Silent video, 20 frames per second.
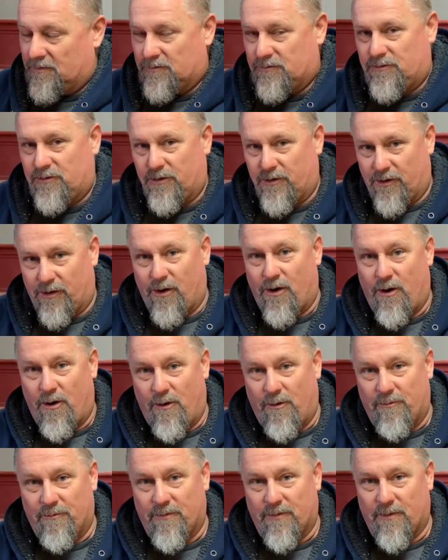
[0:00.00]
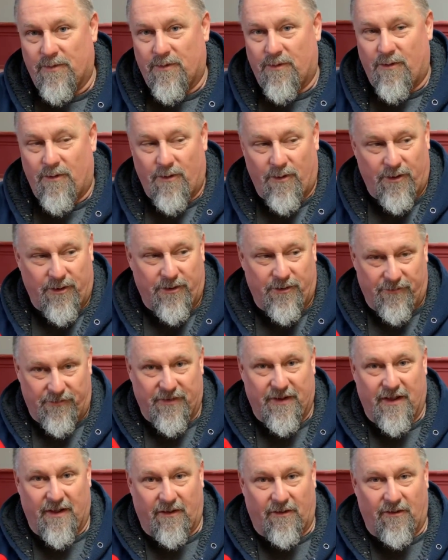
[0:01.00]
to your home or your
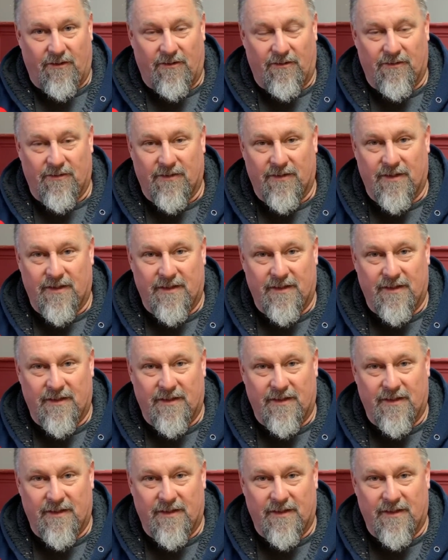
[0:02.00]
vehicle